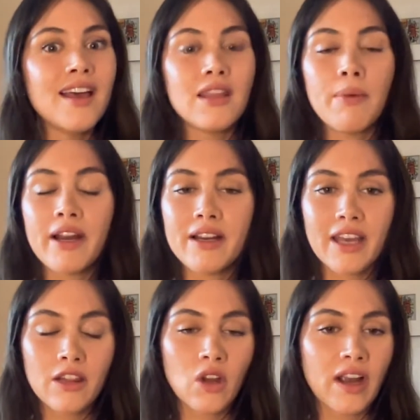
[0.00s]
The parent
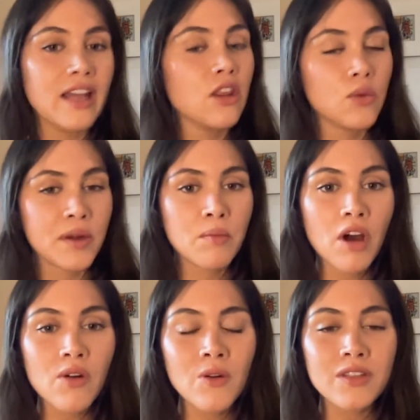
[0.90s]
can look at the 3
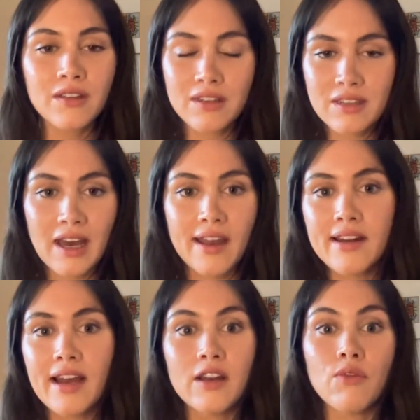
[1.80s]
models and decide
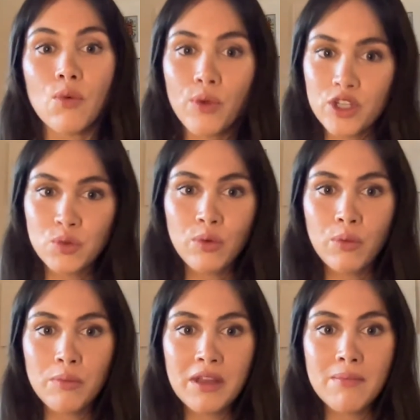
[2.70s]
kind of which one
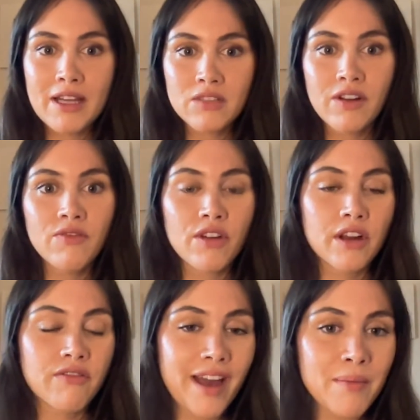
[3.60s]
would be the best fit for
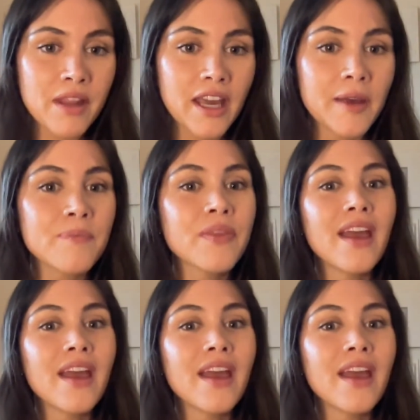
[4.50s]
their family.